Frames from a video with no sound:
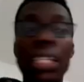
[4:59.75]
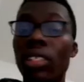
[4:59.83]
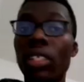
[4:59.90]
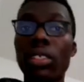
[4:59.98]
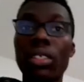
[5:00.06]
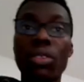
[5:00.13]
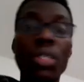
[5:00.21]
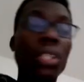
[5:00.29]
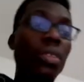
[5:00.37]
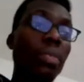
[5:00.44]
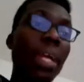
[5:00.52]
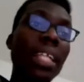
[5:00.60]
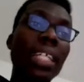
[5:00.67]
It's just a
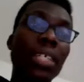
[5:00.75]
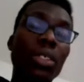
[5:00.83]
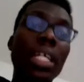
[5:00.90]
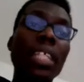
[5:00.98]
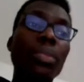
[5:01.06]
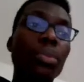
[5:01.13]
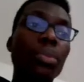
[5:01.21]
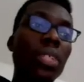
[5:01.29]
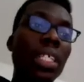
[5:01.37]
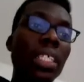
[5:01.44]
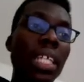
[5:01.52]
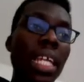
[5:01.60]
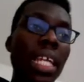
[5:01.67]
quick reminder. So let's
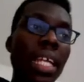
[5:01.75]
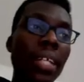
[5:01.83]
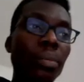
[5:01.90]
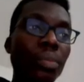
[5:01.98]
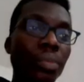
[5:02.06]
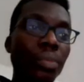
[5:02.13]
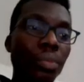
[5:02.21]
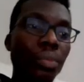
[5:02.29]
put this here.